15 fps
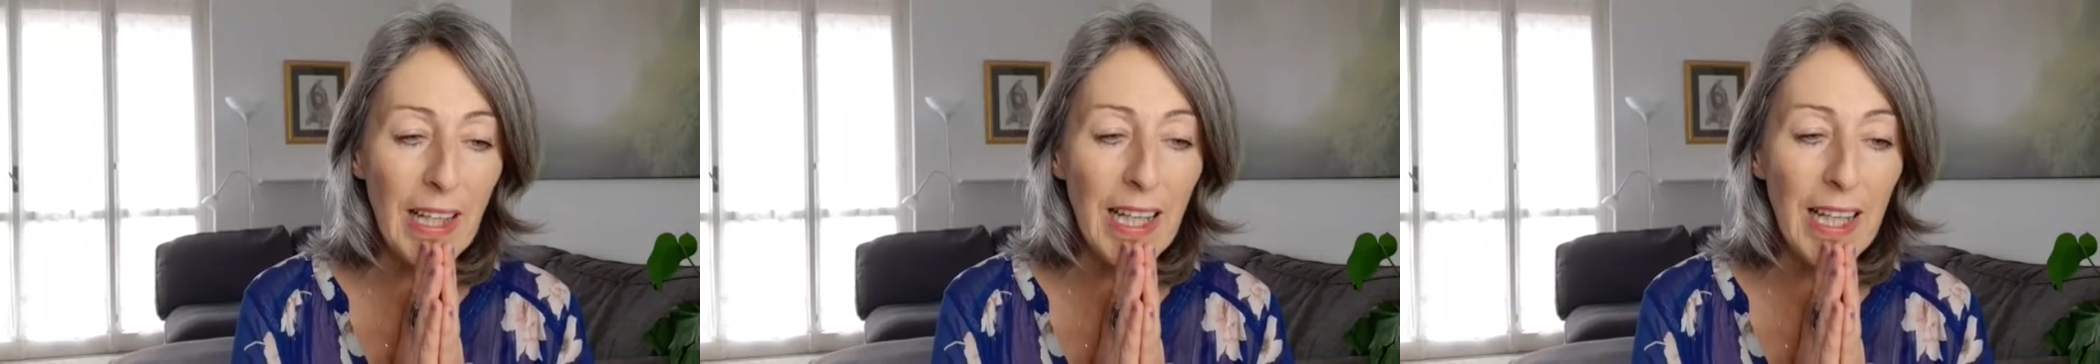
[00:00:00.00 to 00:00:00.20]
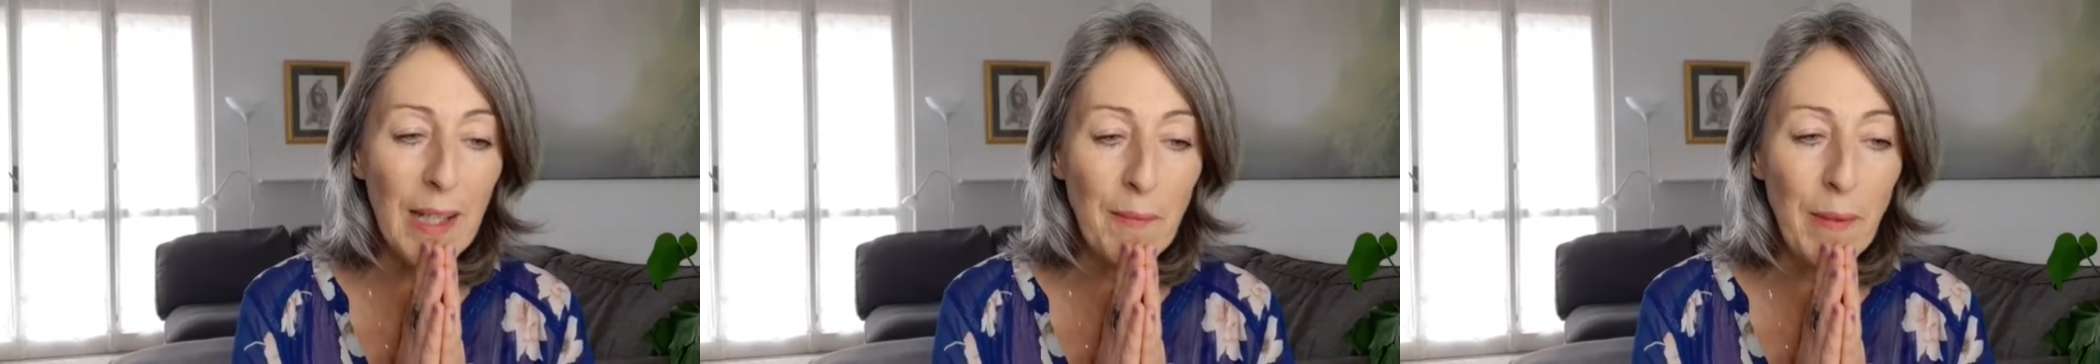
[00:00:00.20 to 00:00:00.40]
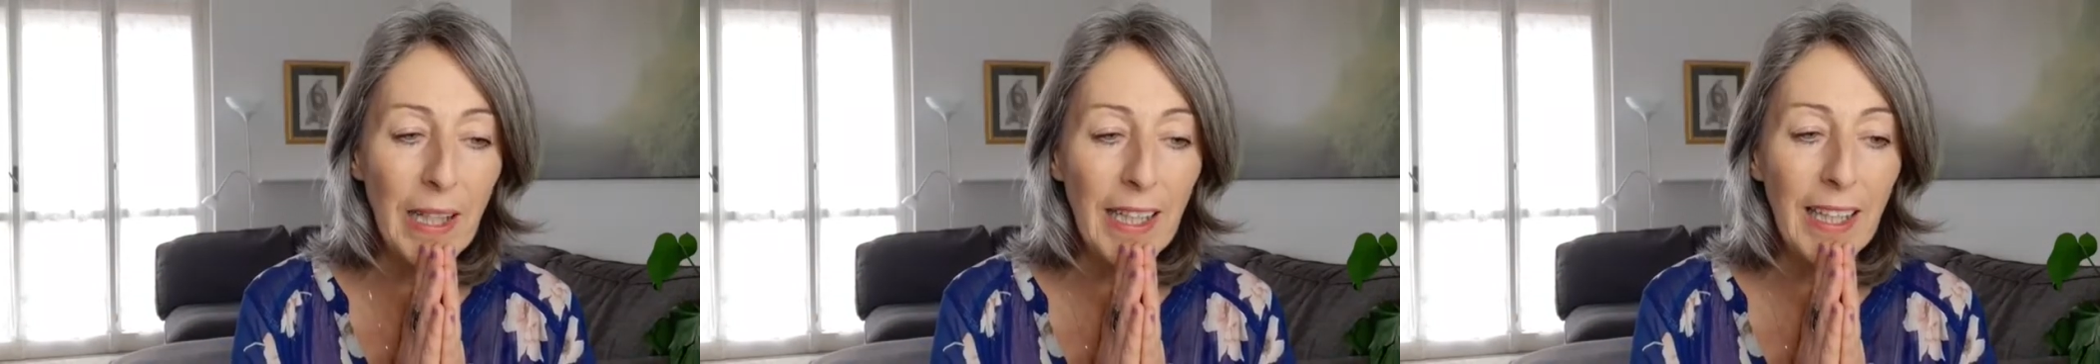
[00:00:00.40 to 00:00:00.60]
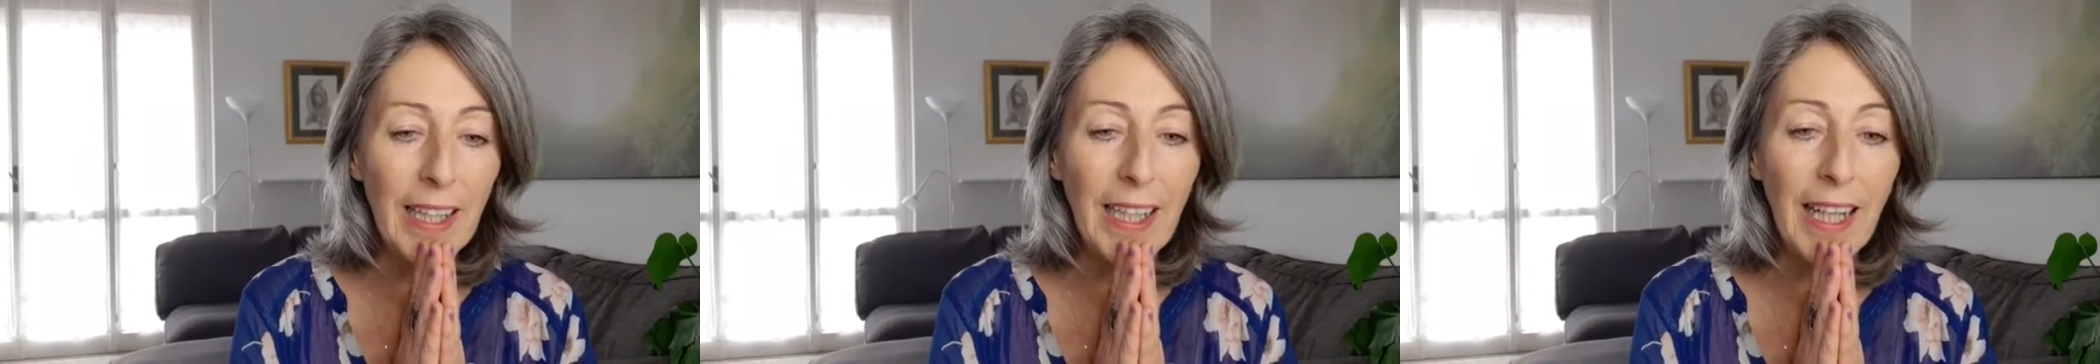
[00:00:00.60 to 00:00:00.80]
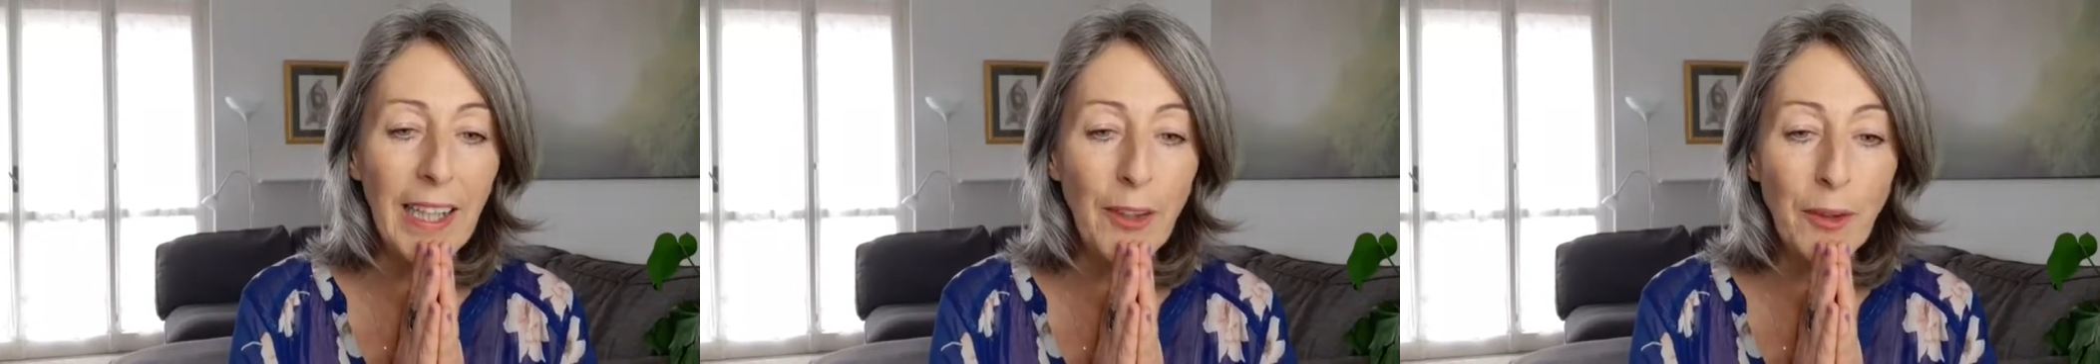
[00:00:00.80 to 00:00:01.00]
and
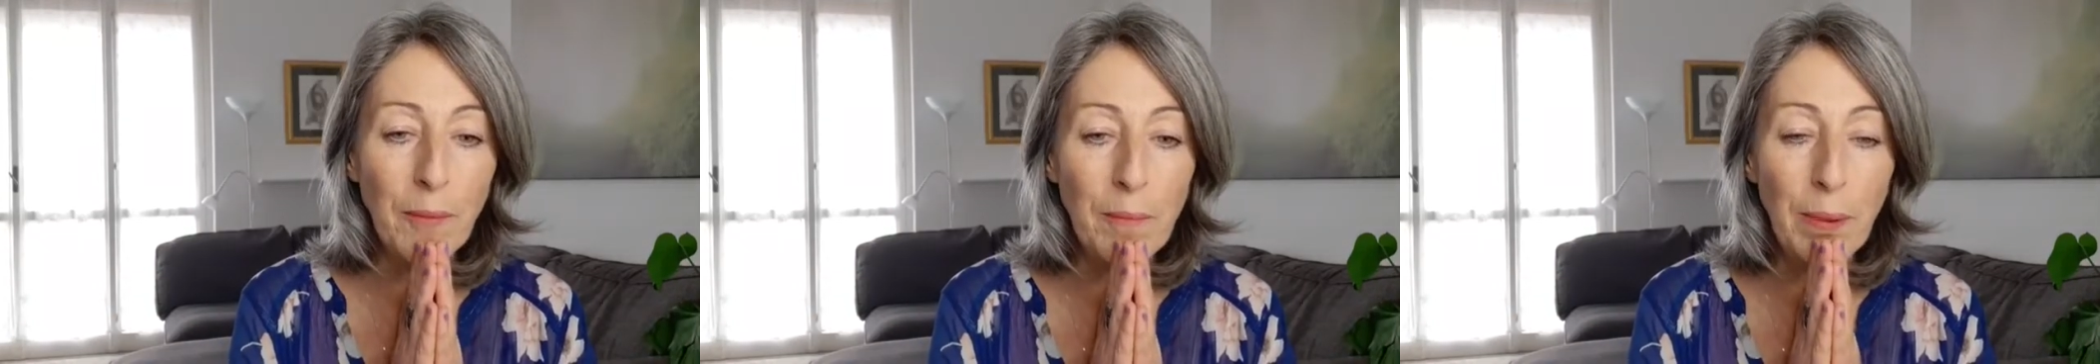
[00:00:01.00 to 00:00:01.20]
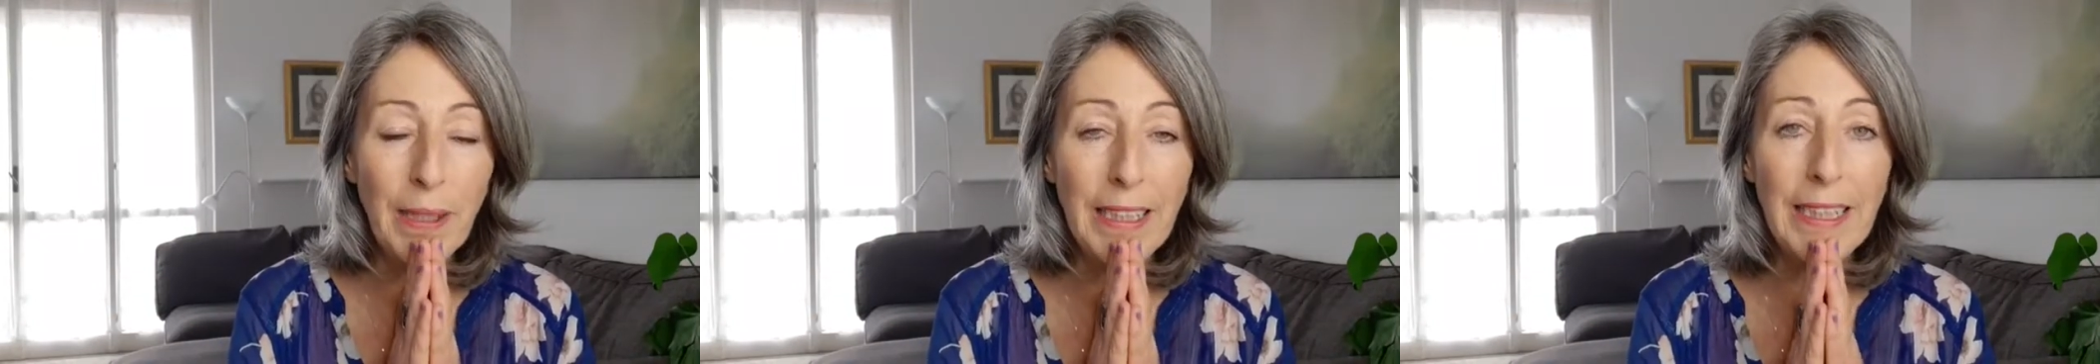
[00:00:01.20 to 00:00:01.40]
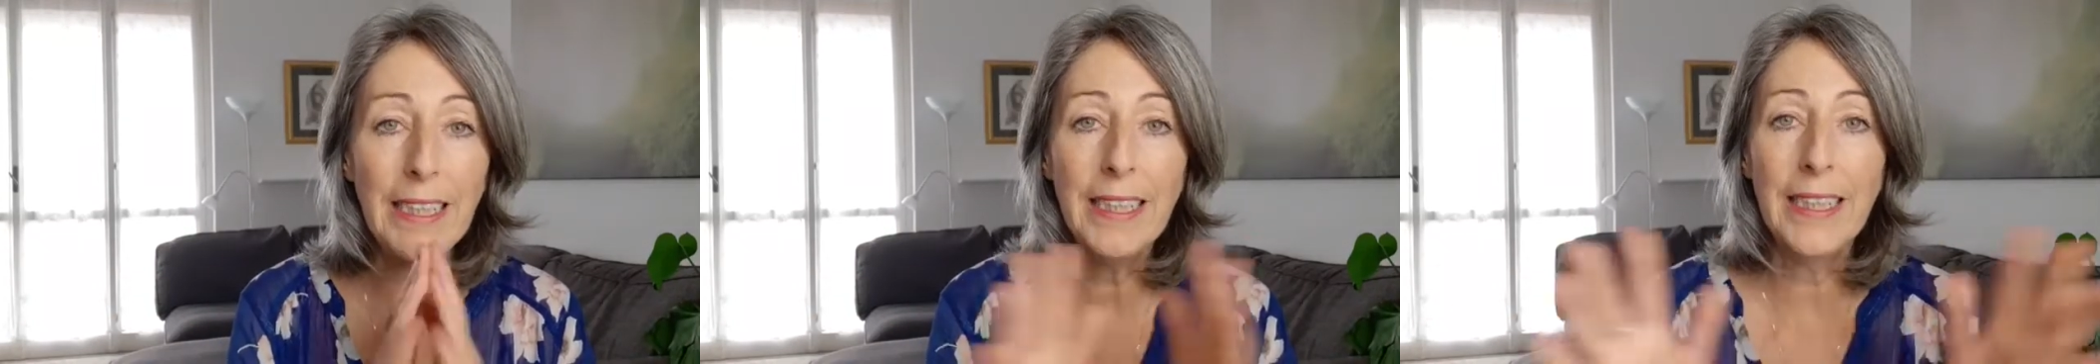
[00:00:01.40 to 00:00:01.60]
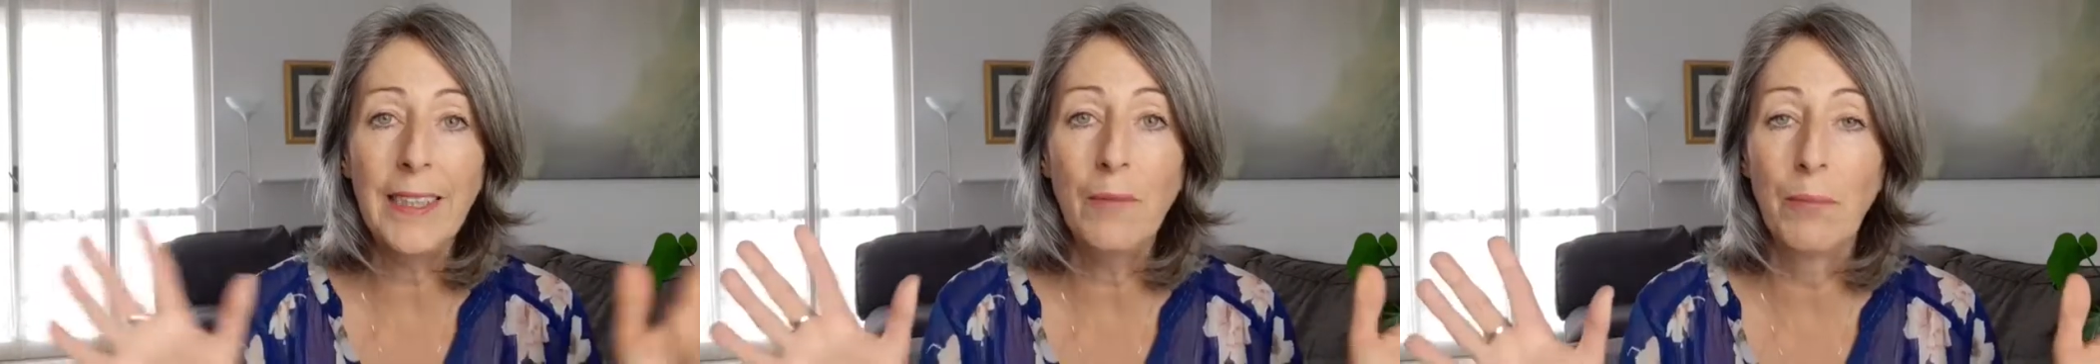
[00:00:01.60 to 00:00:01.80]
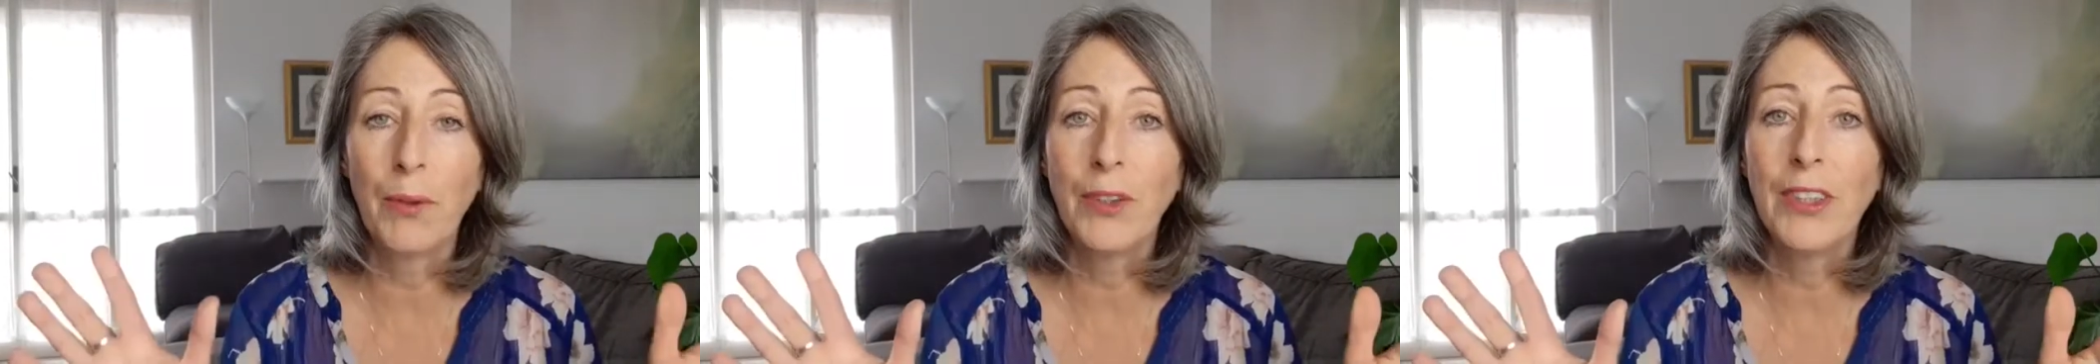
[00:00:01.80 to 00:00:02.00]

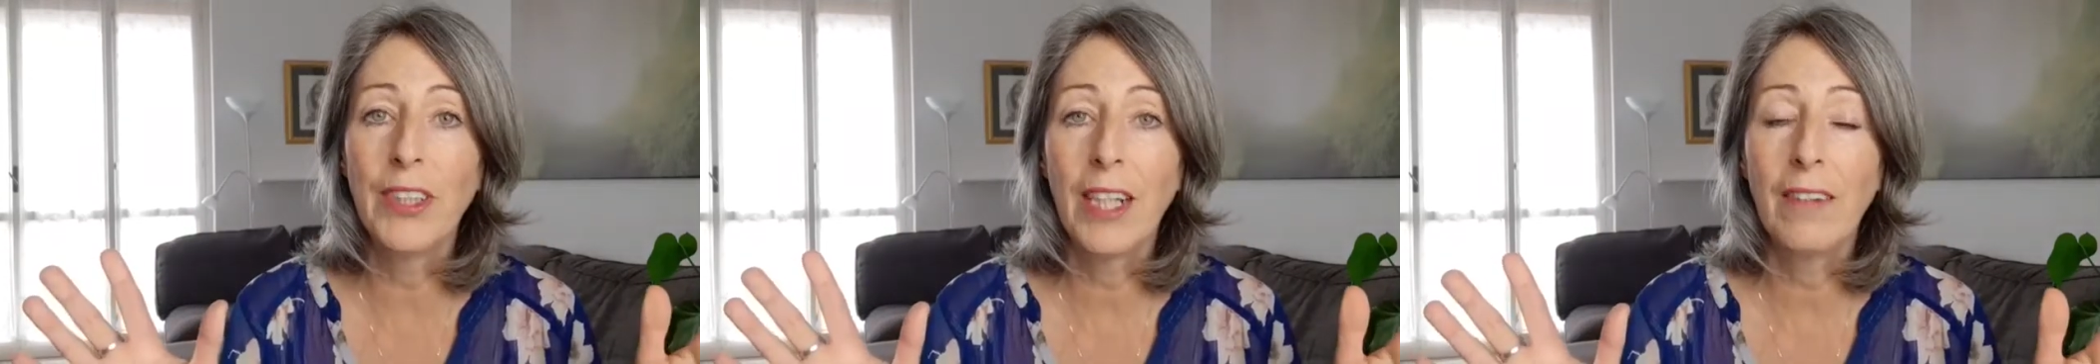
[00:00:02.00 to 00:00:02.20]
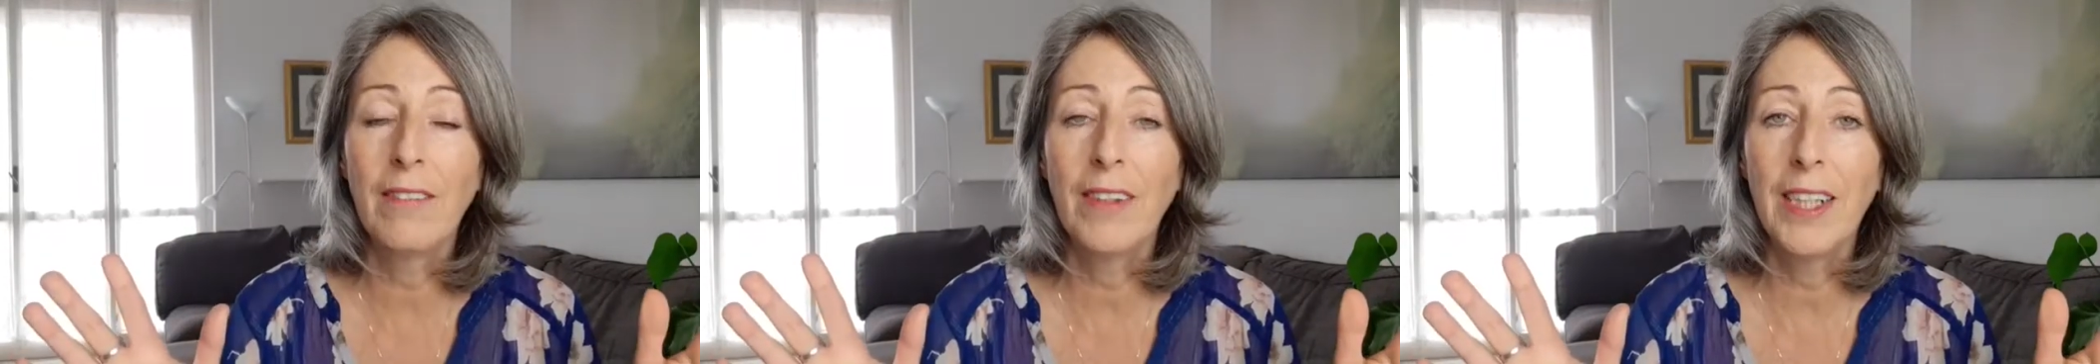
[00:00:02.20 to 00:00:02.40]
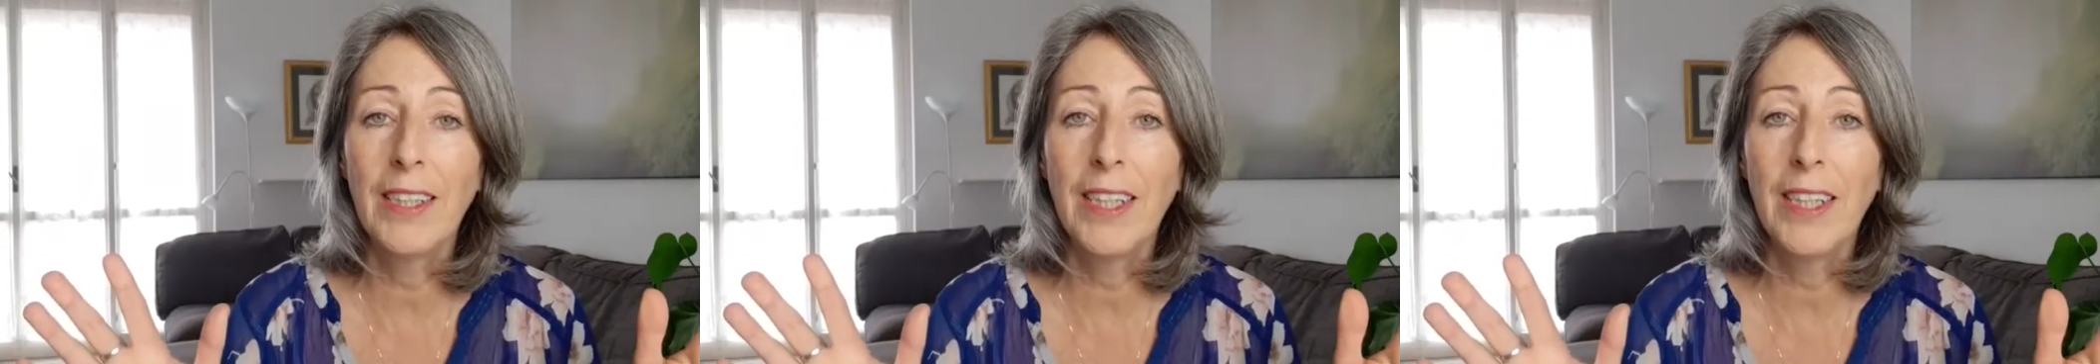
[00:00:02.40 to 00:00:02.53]
completely burnt out.